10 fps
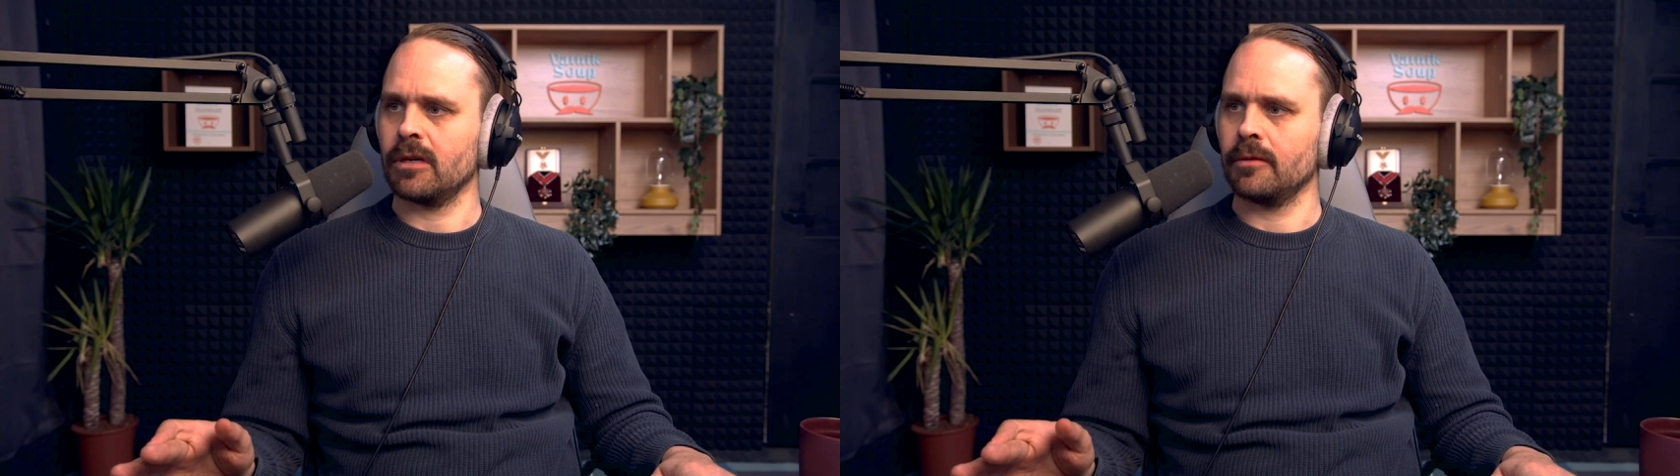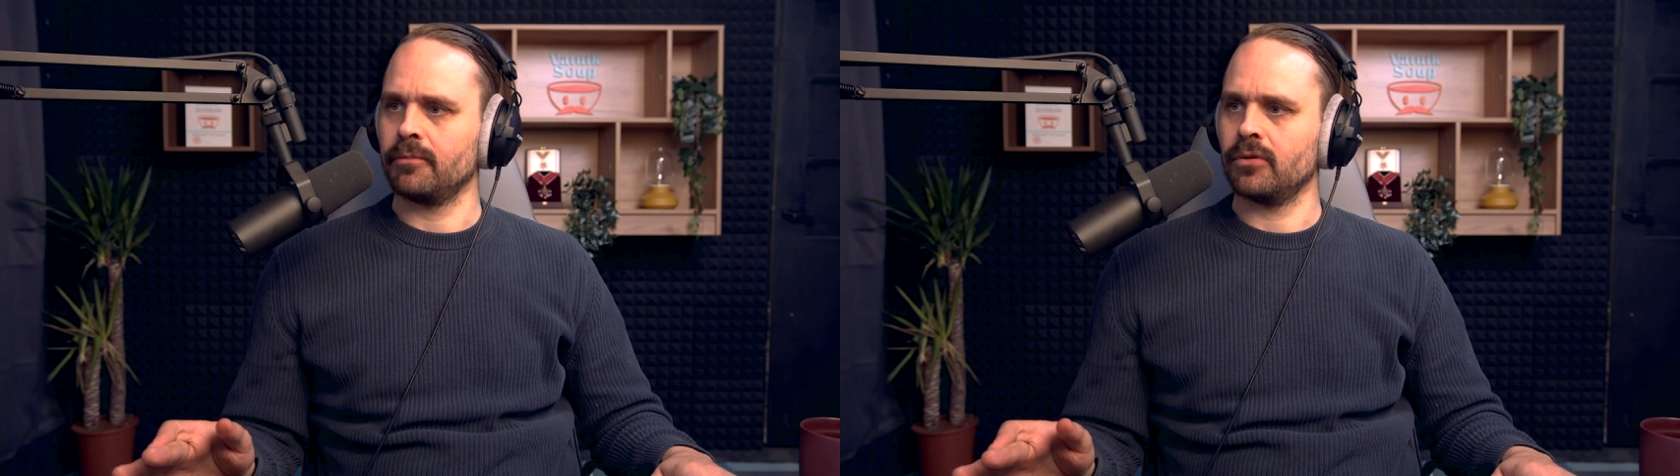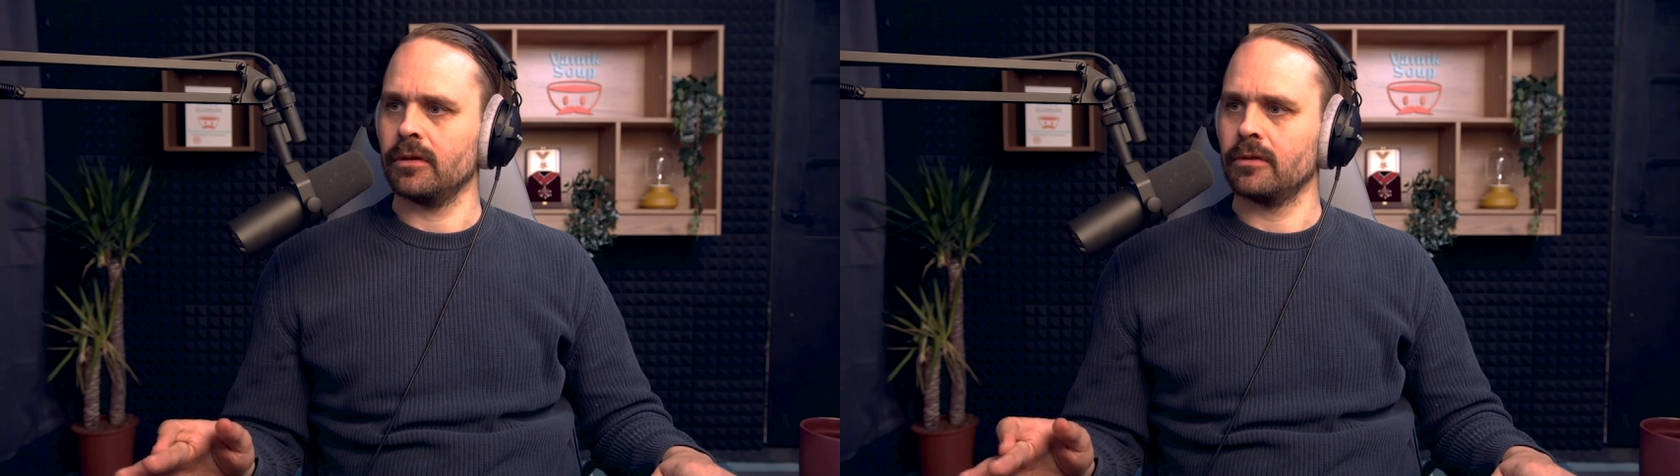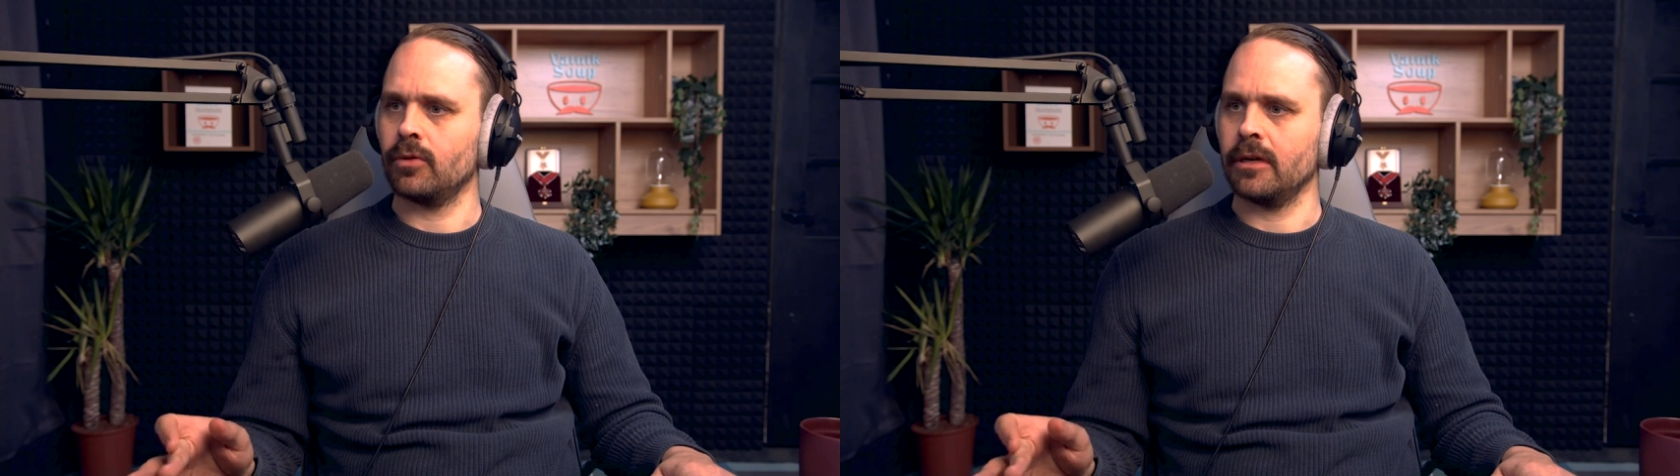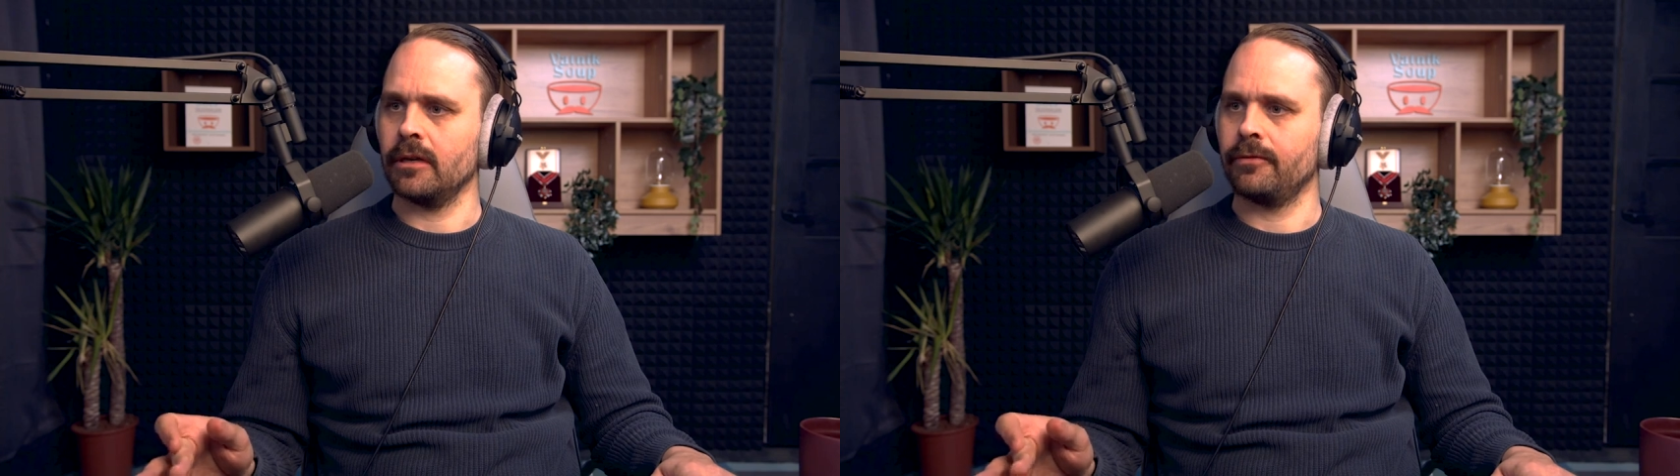
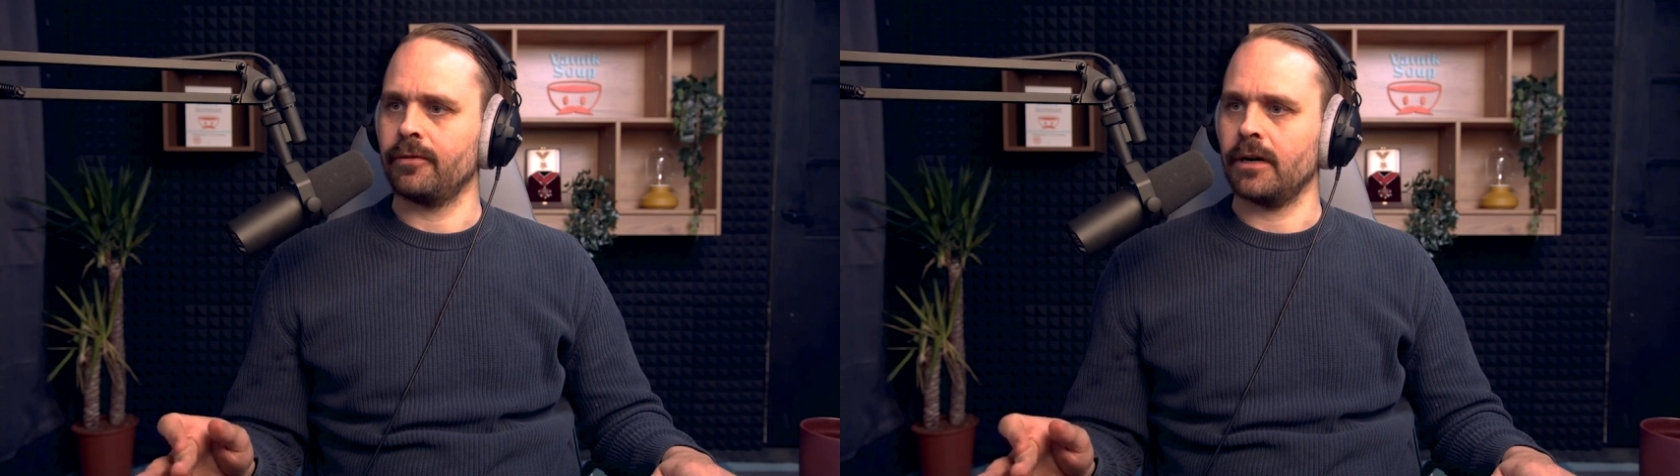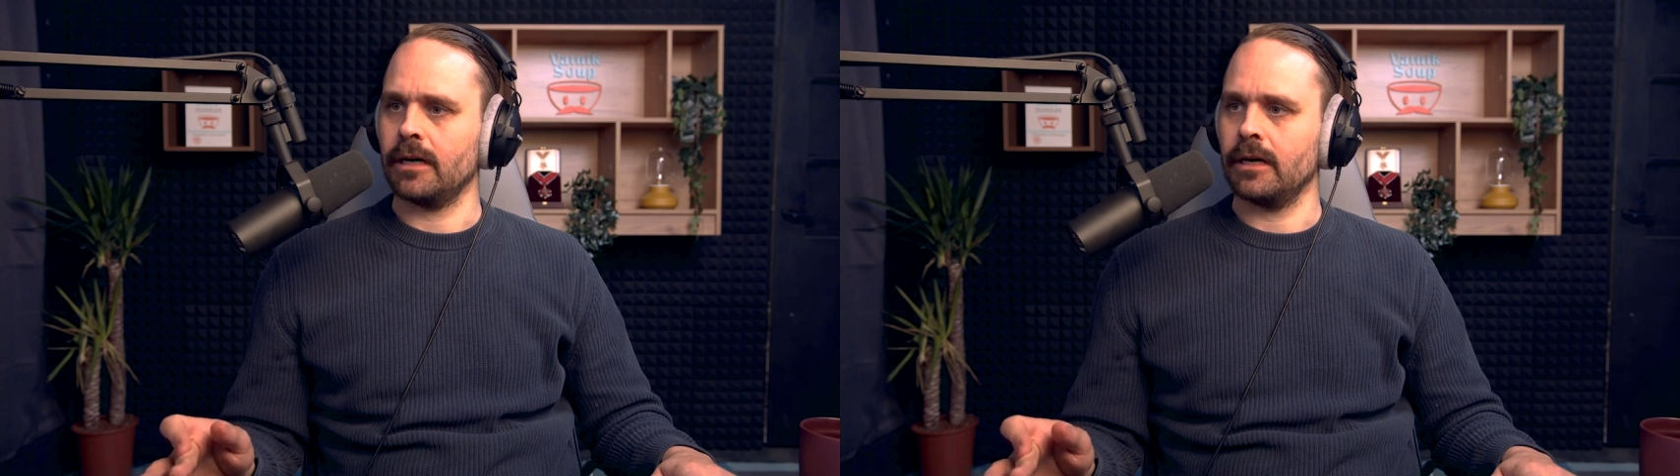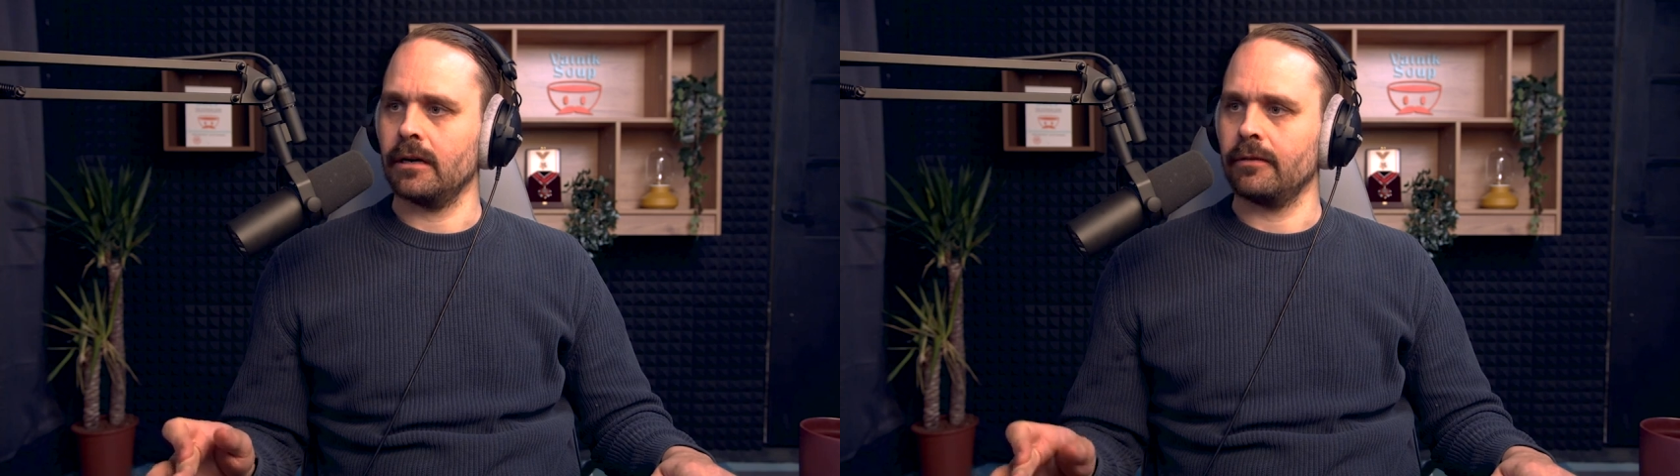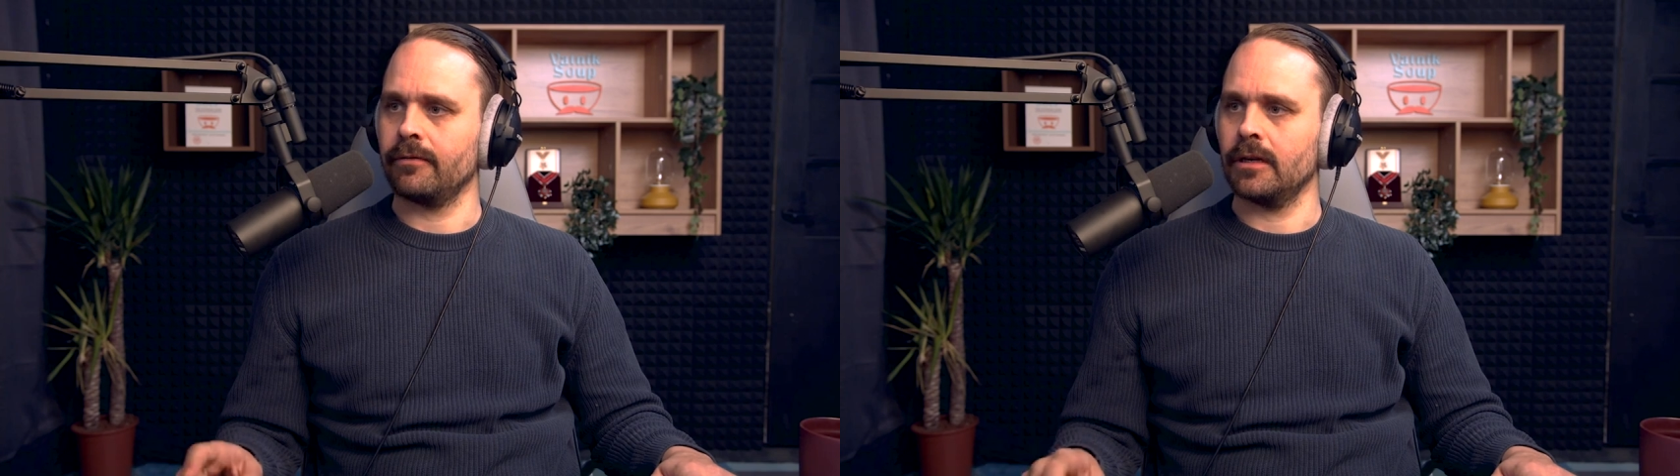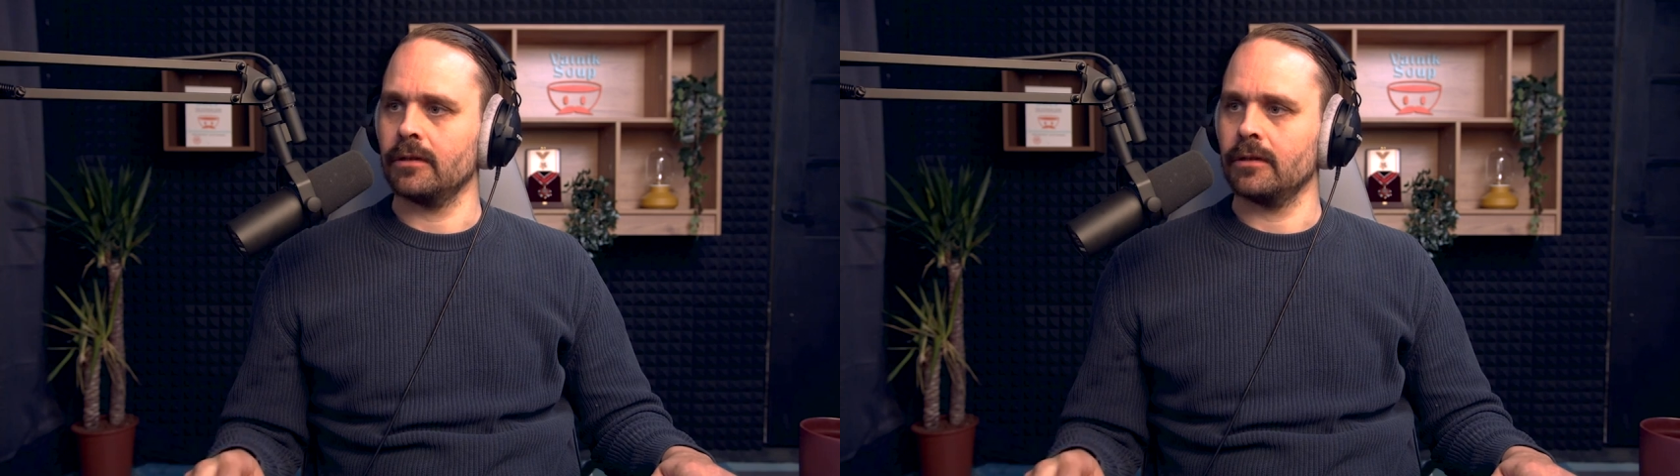1.25